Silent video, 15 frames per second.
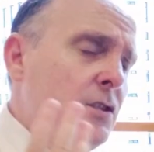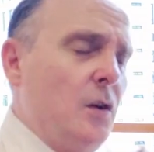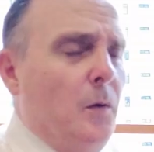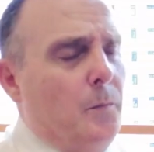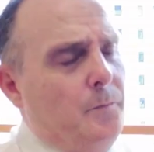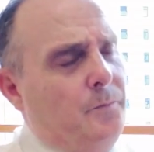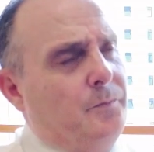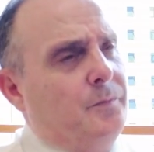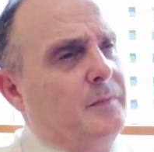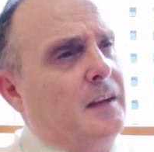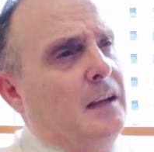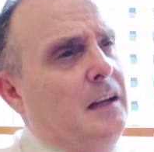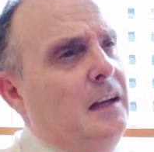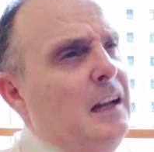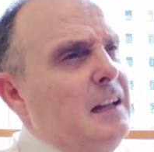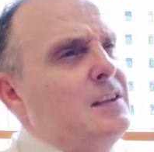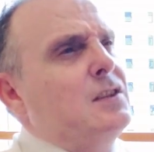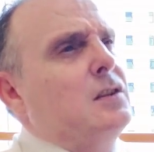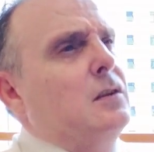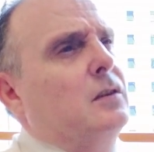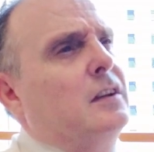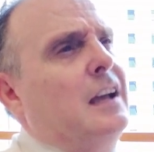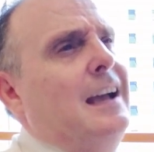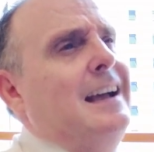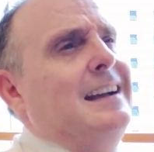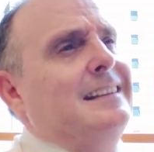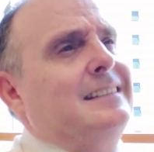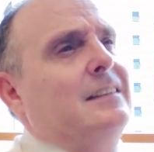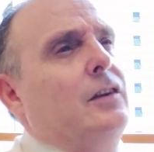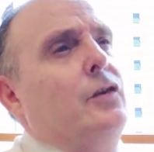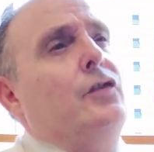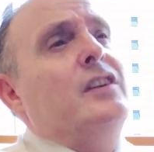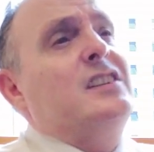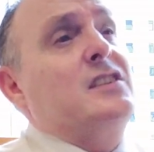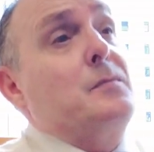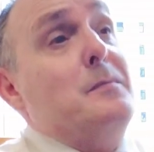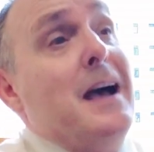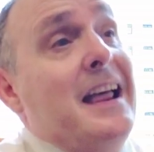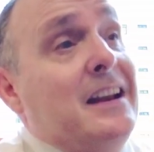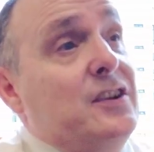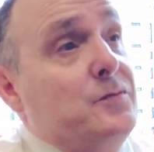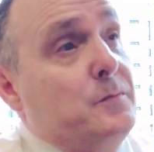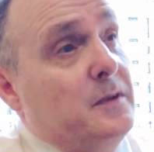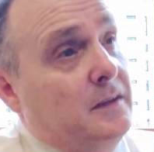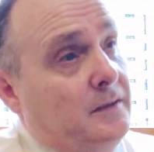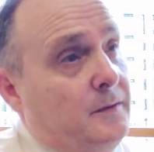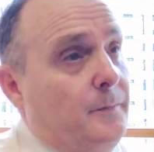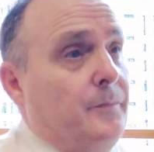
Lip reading: So let's look at risk management.